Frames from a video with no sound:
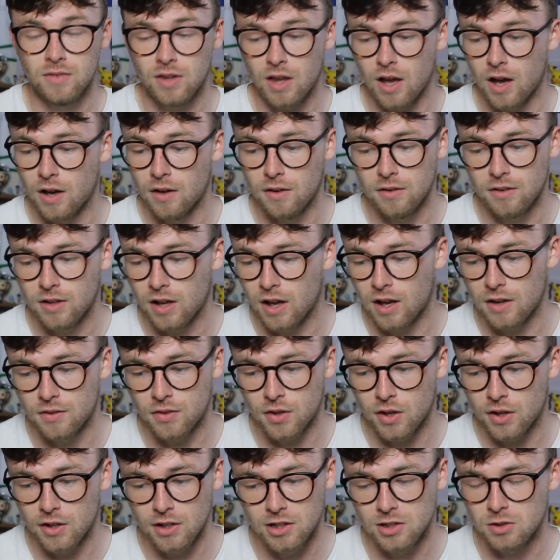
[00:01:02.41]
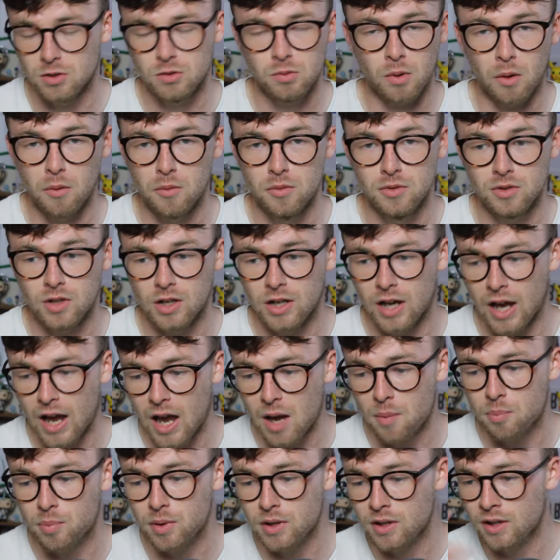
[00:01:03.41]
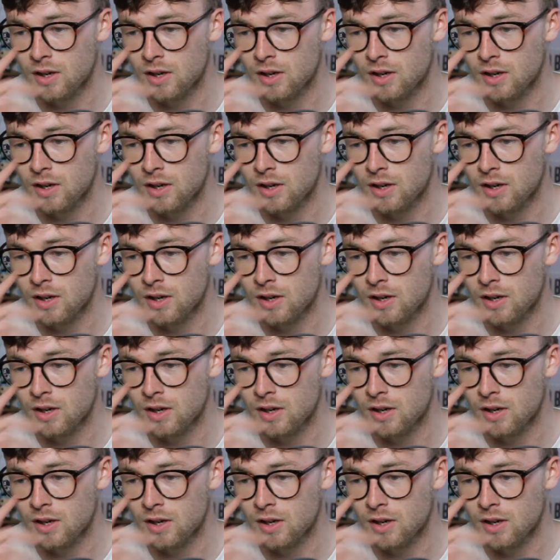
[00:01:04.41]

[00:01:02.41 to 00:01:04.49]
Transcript: I thought this is what was going to happen.